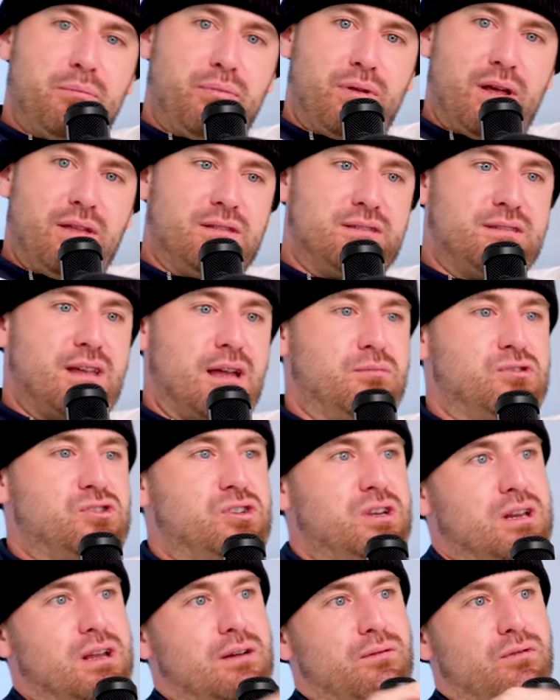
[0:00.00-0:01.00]
I'm gonna play the
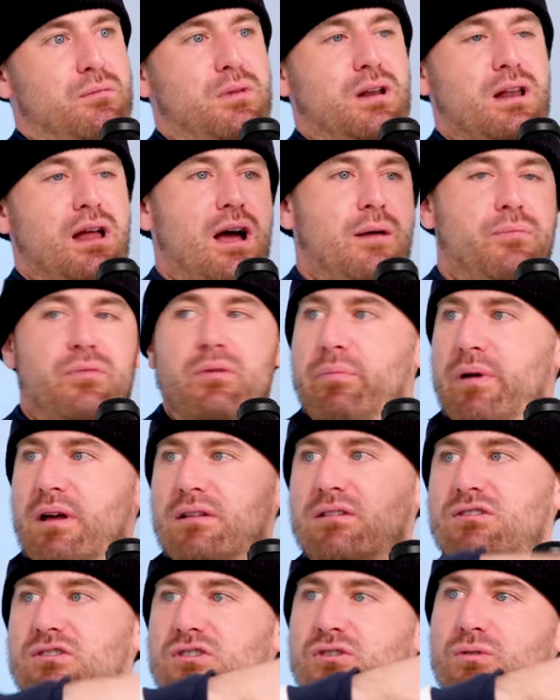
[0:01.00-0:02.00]
same machine again for a minute. up the
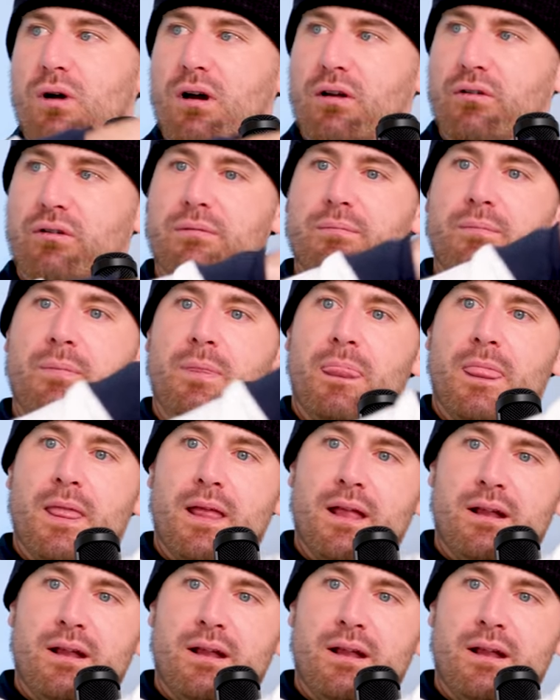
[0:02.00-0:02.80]
bet to two hundred,